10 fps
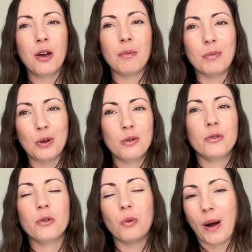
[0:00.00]

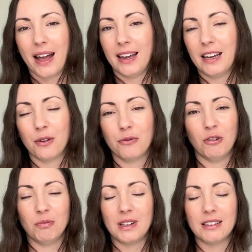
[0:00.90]
move away
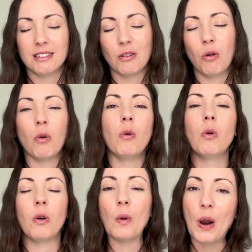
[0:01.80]
from this
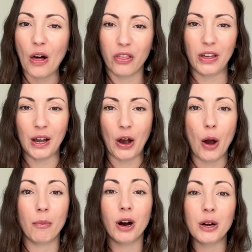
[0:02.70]
all or nothing
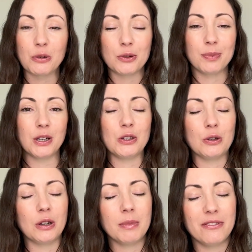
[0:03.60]
approach, because
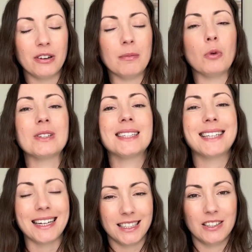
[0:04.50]
you're going to be feeling more
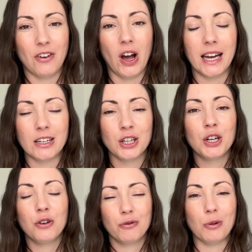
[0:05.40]
satisfied
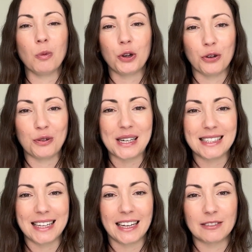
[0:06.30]
from what you're
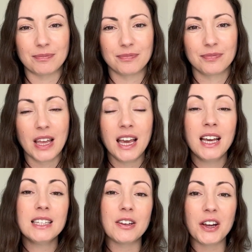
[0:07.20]
eating.
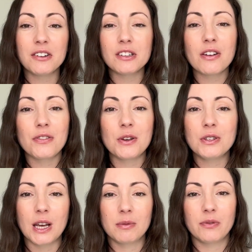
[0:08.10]
So here are a few
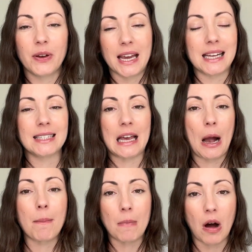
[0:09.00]
tips for eating
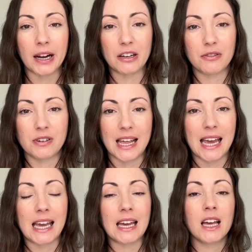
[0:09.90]

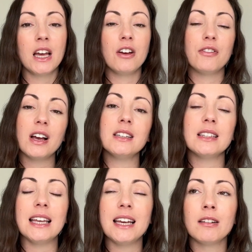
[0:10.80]
mindfully.
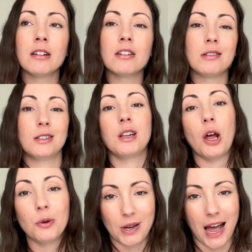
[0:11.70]
Firstly,
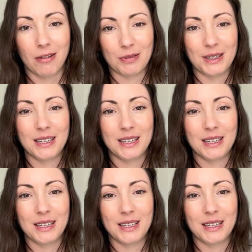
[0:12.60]
slow down.